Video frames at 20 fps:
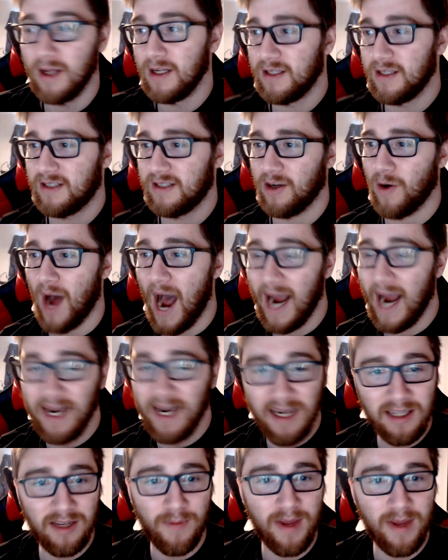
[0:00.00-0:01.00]
So I
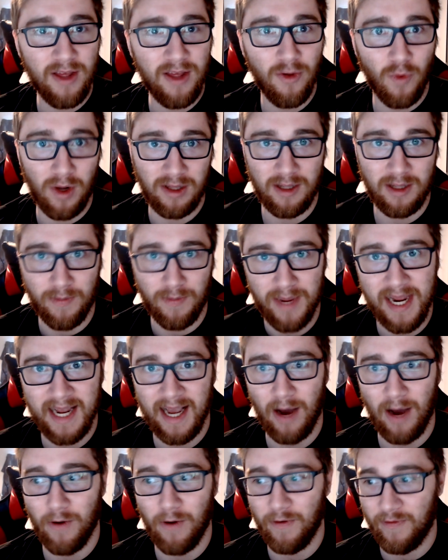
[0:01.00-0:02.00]
need to be the one to peek
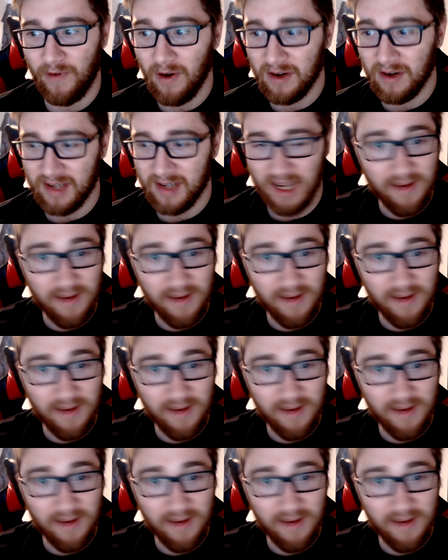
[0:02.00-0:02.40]
out first.